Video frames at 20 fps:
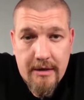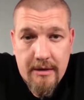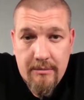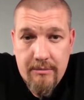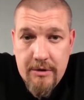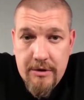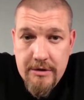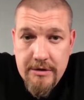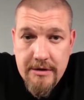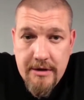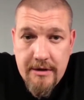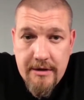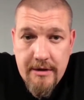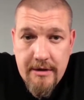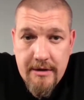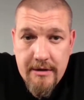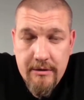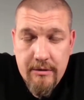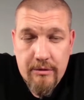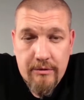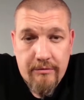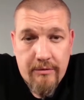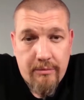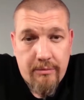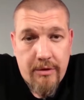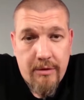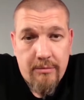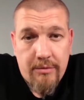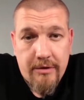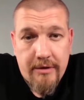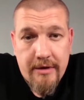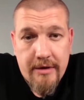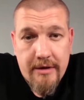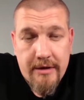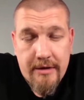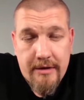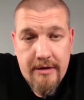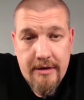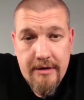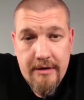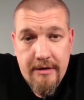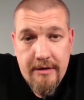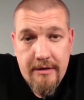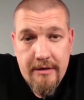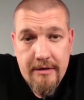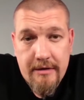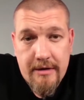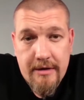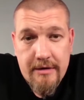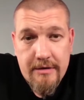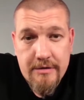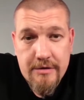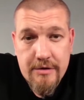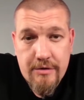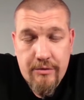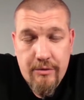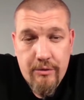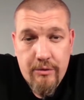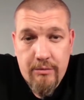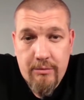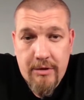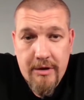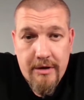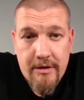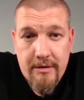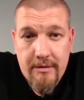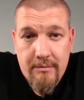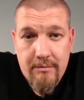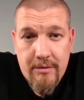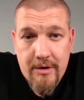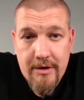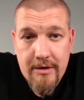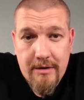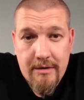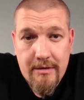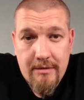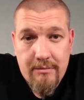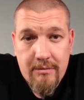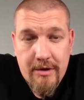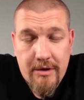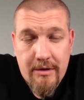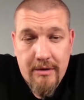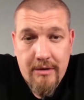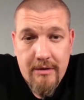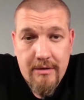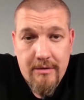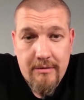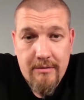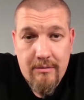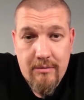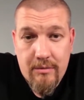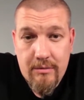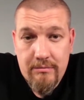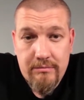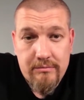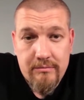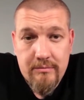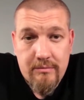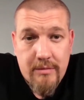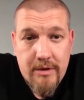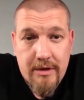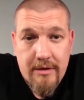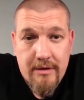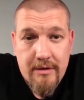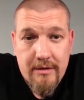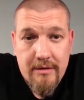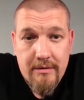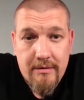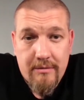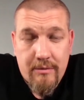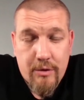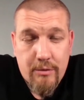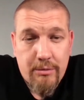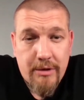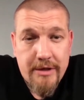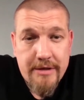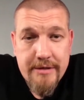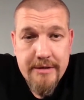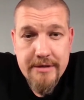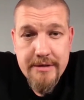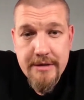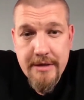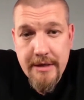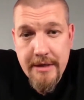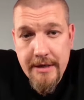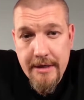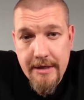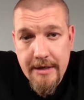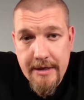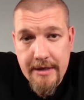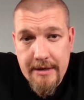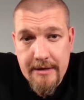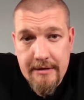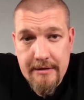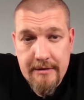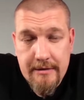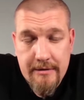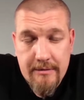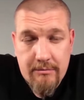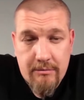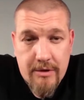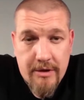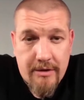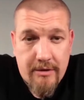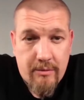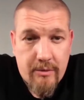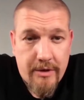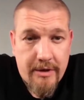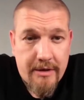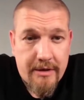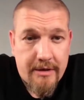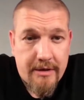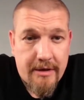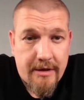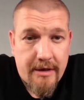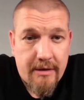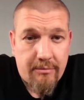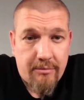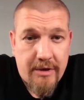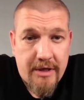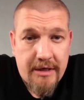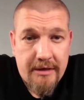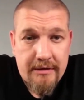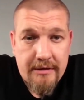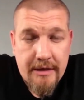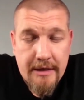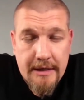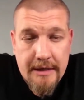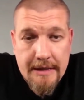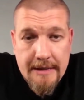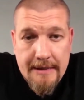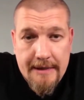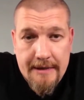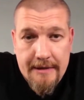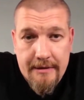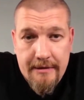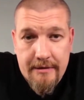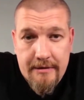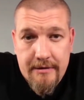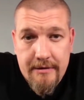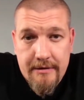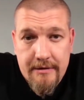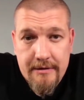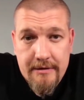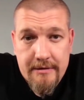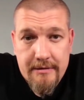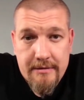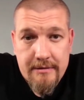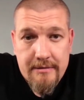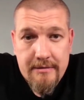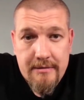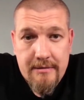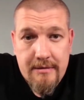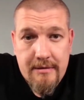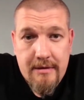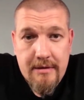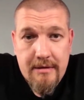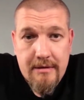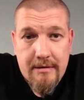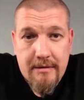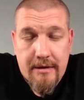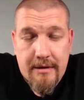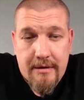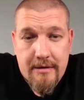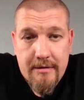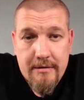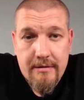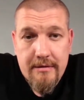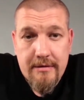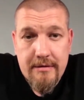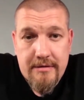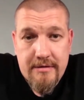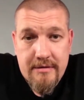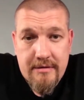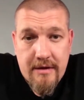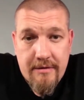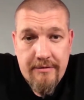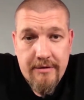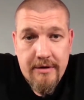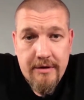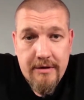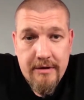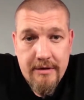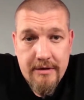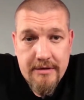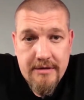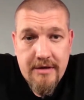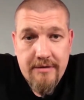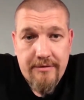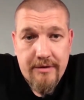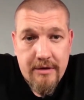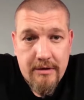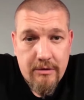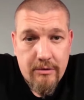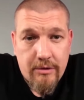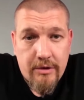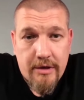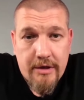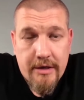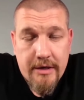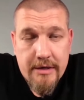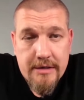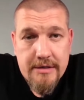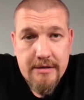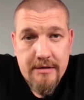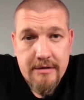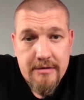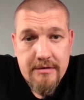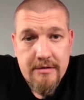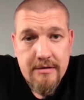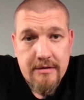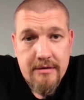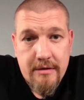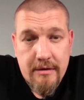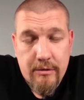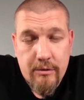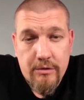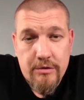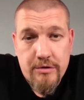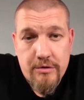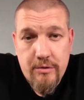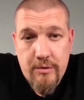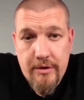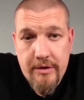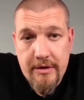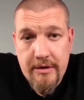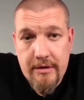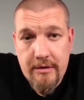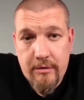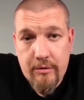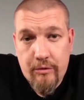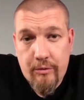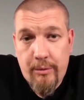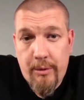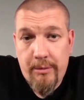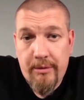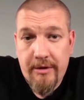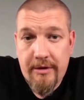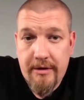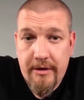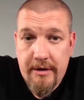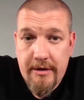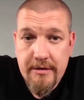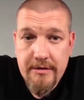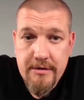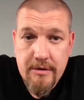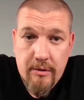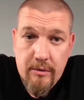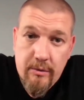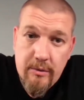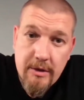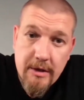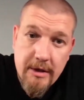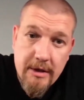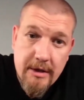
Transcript: because I think a lot of the people there are getting screwed by the workplaces and by the way that they get paid. And like it's definitely on the cards, and it's a lot sooner than a lot of people think. So